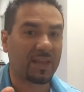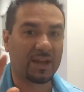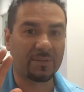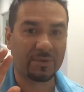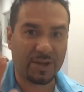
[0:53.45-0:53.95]

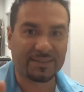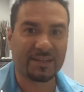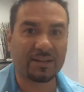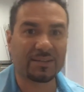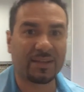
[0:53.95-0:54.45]
No
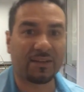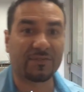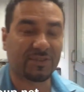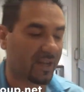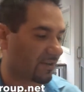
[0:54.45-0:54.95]
sales in that
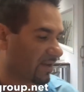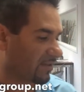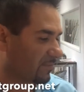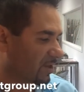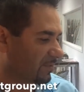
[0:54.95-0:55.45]
for January
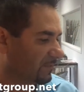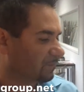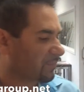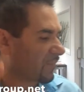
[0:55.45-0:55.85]
at the moment.